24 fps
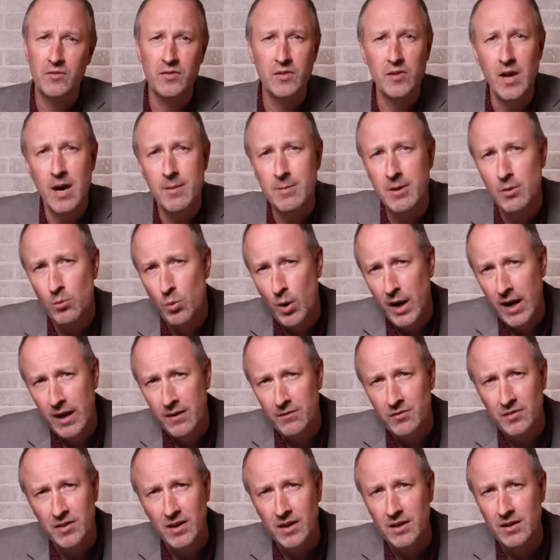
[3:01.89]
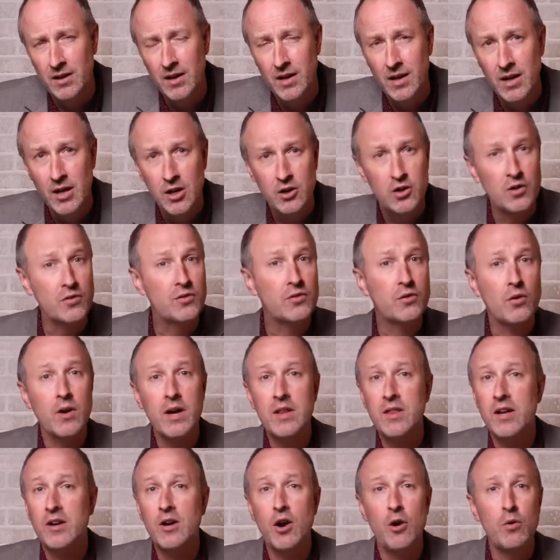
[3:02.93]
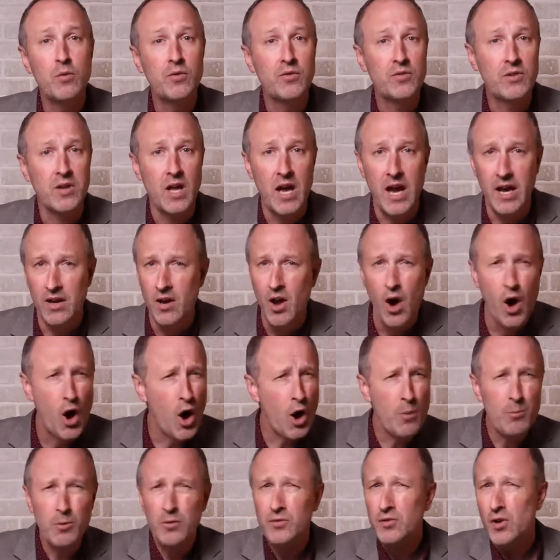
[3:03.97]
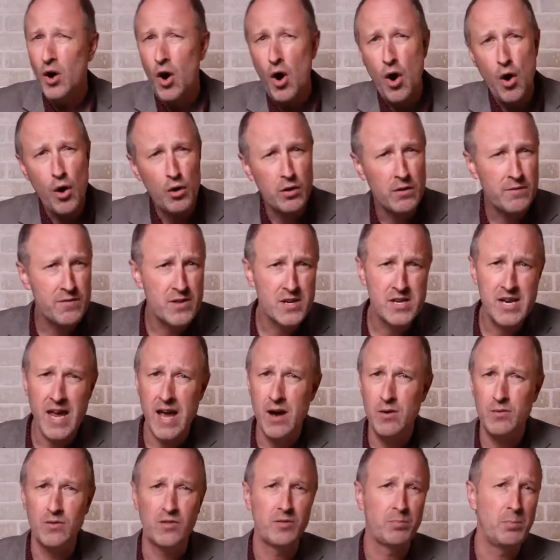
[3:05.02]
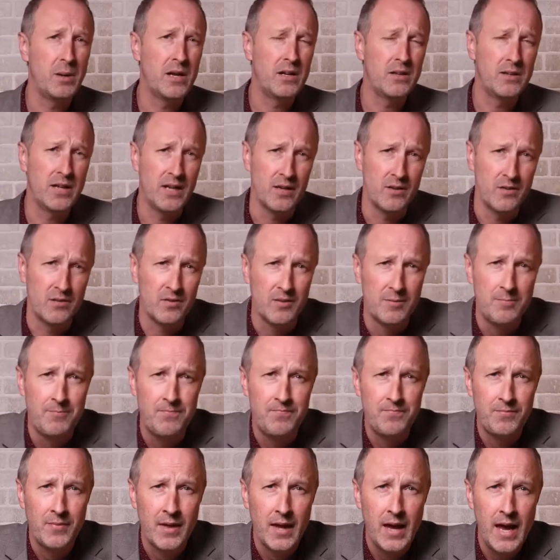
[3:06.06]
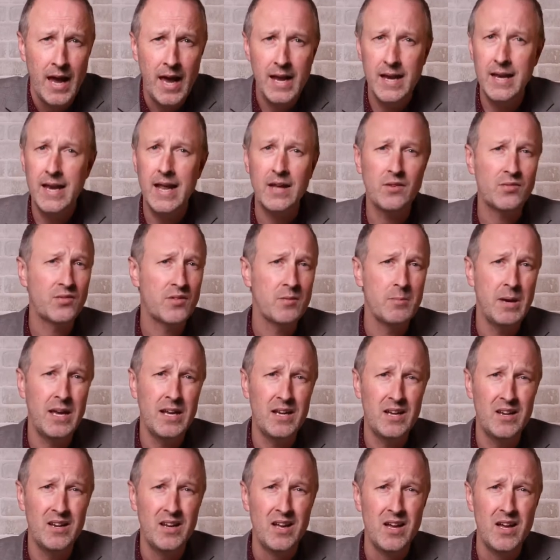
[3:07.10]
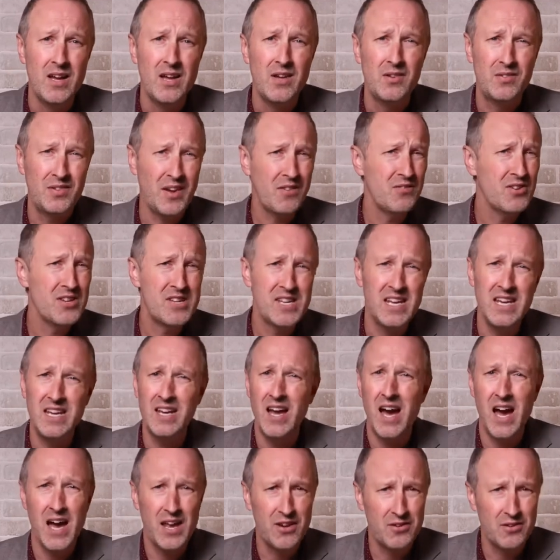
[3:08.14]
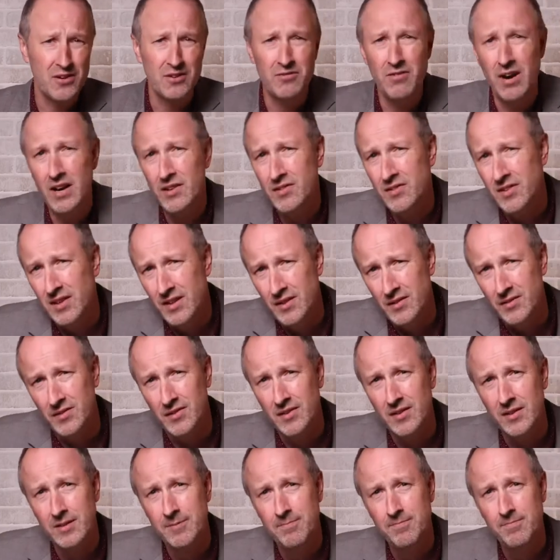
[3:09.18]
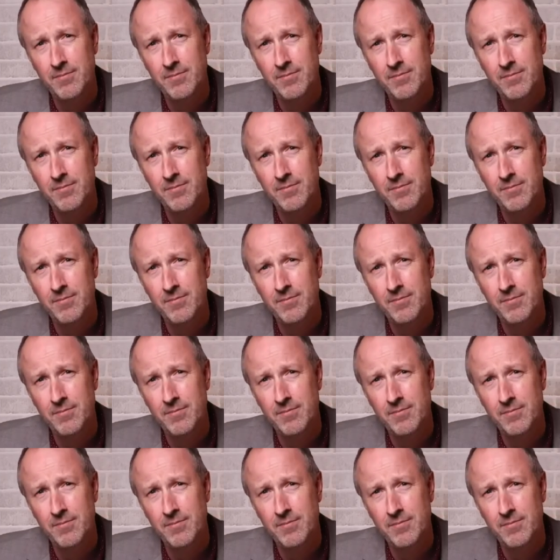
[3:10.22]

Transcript: tsunami waves had destroyed the coastline, almost all of the town's buildings, and an estimated 1,700 residents.